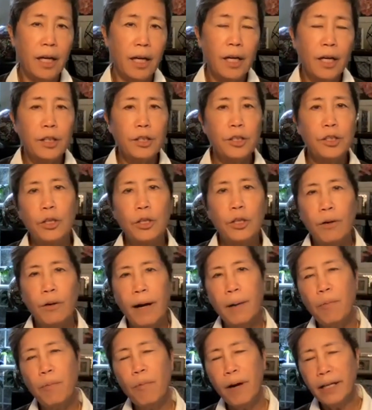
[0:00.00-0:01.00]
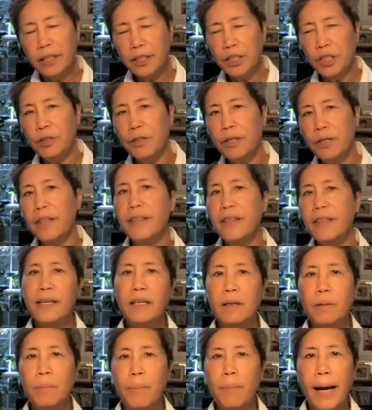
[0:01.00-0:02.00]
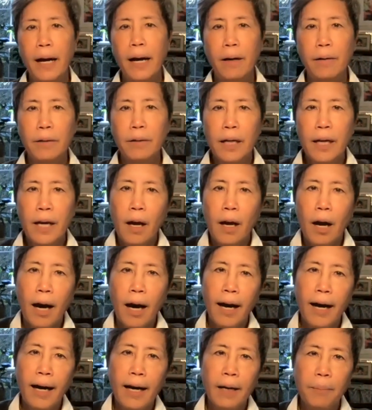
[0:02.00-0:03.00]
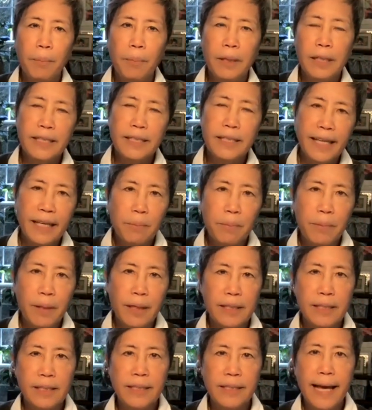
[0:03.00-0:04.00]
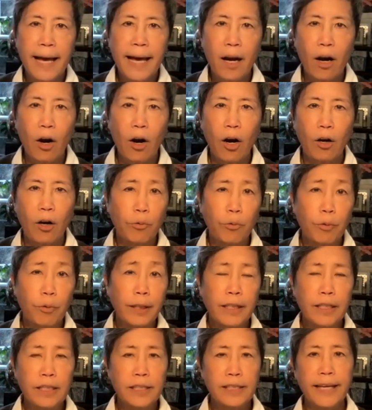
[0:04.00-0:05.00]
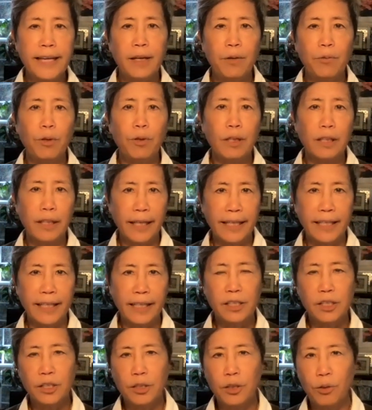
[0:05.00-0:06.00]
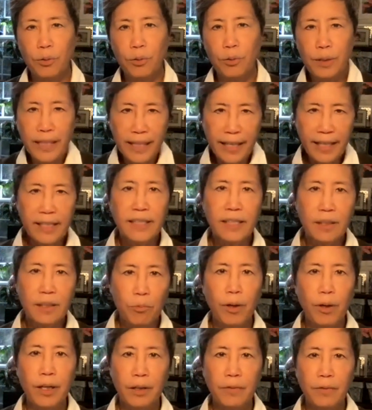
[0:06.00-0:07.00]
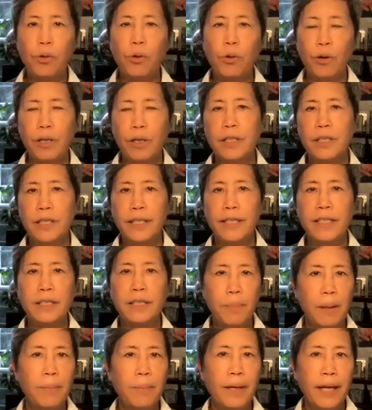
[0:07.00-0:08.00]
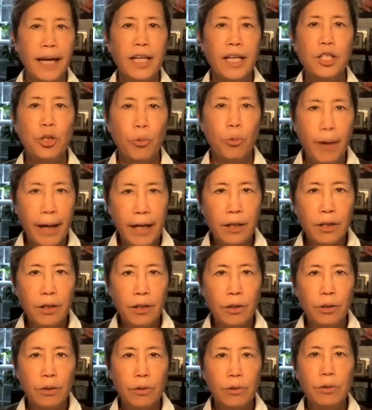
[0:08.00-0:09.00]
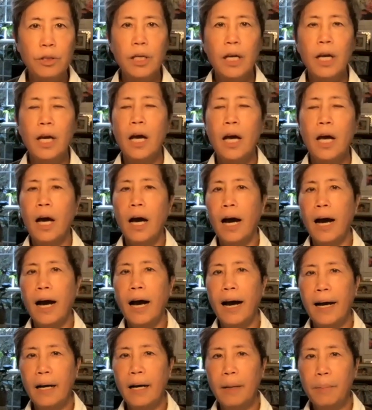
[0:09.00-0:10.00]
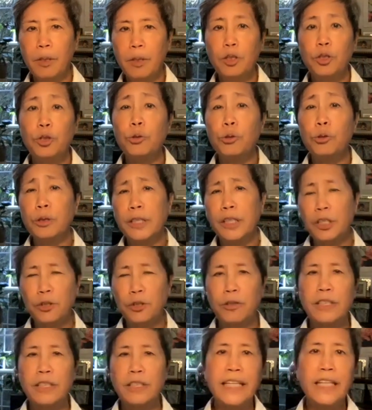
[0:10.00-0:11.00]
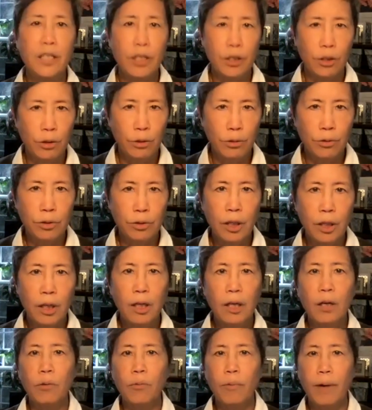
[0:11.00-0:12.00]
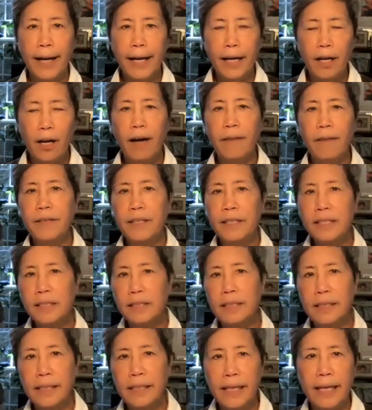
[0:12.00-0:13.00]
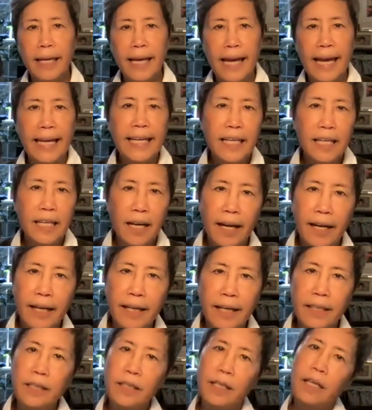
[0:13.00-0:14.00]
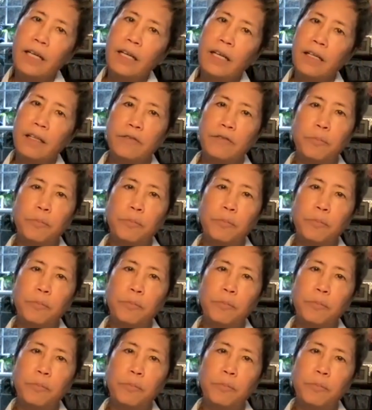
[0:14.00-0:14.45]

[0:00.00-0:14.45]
So I want you to think about segments that are real estate related. So the easy one, of course, is maybe HOA news, school districting news, right? Obviously, any kind of